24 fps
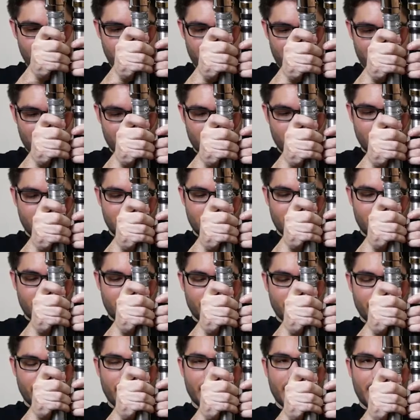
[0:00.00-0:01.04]
next to each other,
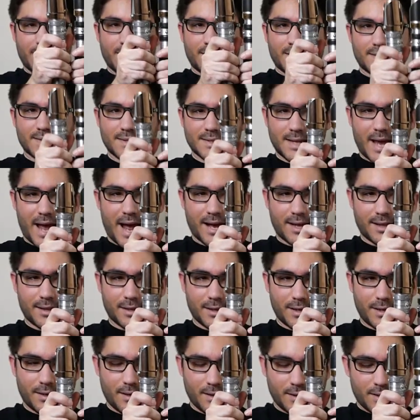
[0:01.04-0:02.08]
they're at
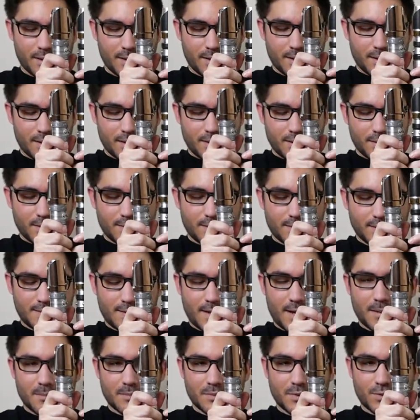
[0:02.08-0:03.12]
exactly the
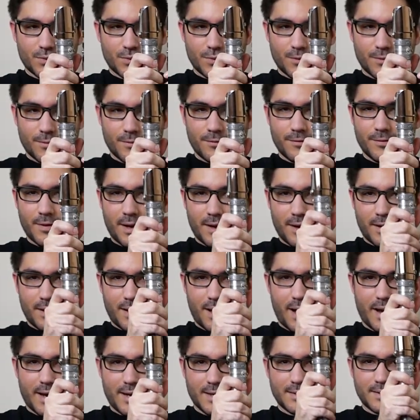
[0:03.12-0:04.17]
same sort of
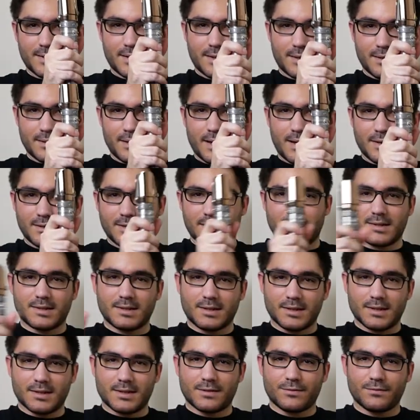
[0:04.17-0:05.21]
height and
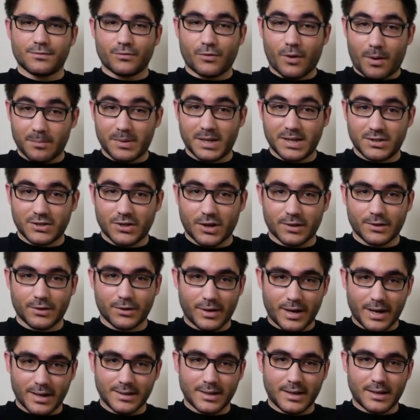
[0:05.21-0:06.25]
distance from each other,
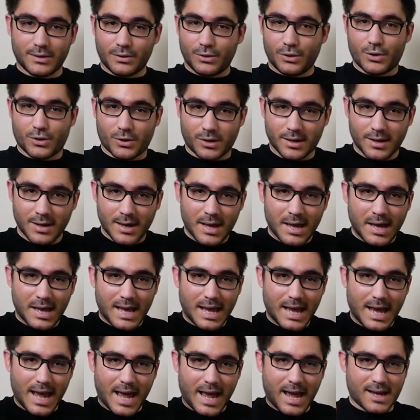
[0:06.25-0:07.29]
and they look
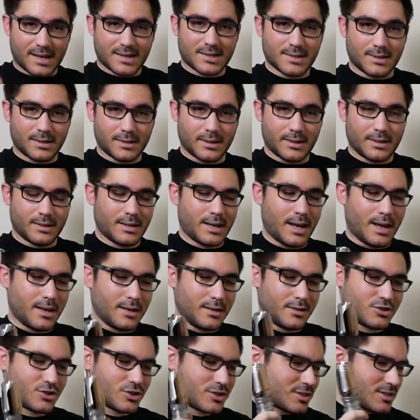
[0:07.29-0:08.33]
excellent. And
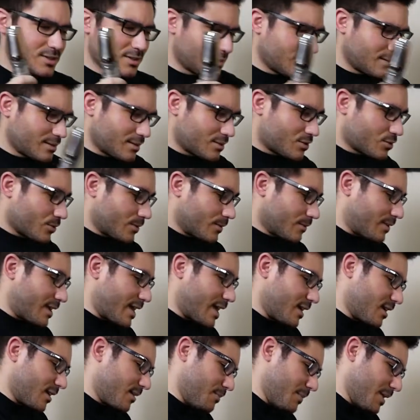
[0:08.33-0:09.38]
just sort of
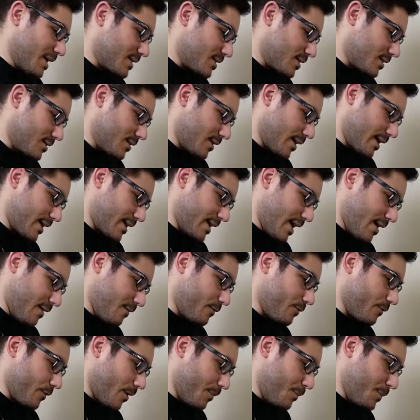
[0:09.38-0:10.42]
getting a message like that
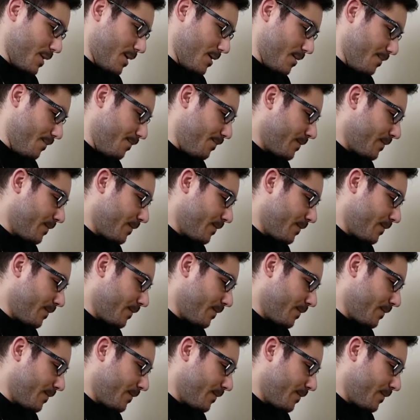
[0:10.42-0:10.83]
from him